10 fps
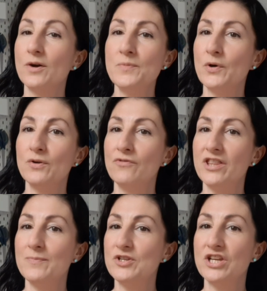I'm not going to run
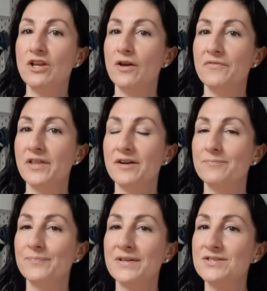the machine over that.
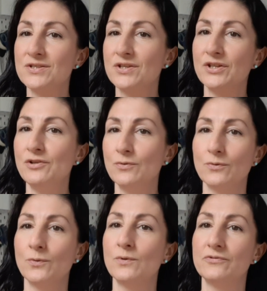That's just going to look
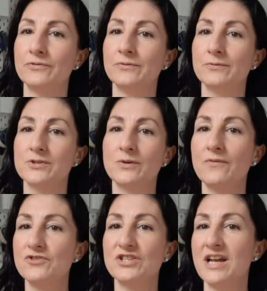awful. So I've
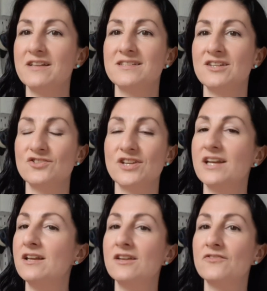just hand stitched it and
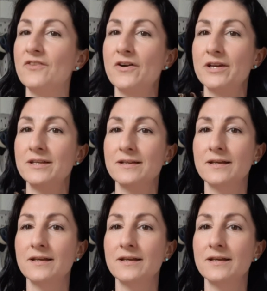it is fine.